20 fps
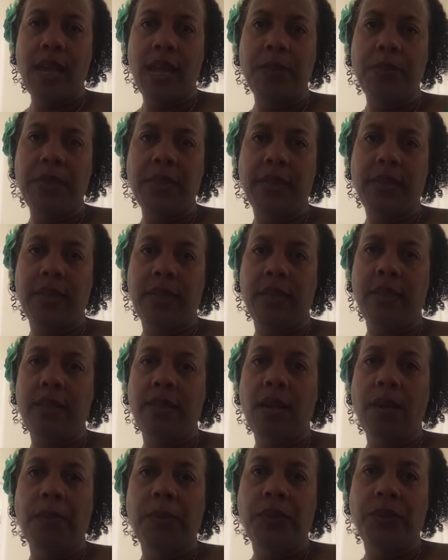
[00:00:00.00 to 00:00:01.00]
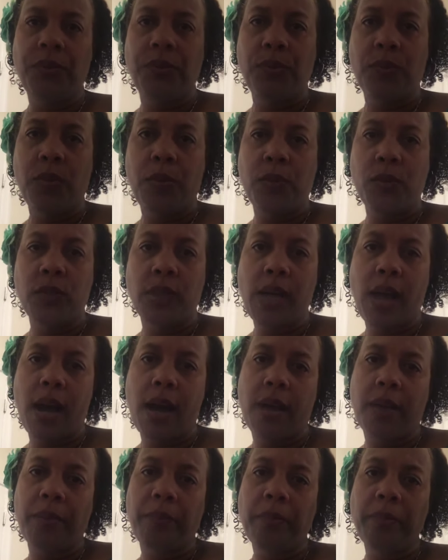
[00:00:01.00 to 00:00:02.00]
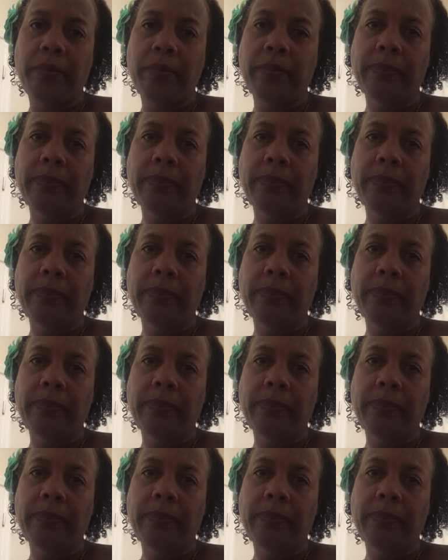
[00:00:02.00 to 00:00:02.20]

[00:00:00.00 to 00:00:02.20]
ABC. I'm going to do it one more time.